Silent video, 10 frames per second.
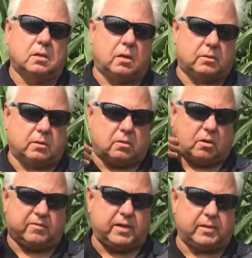on the
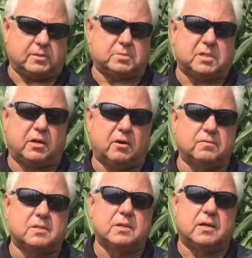larvae
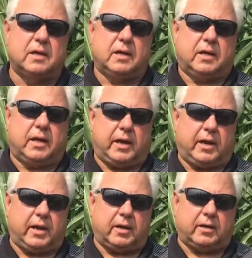themselves.
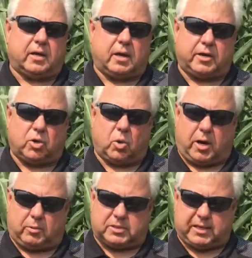And I know
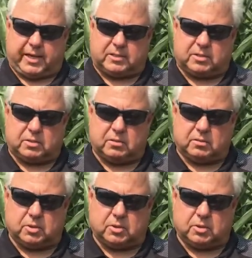Iowa State's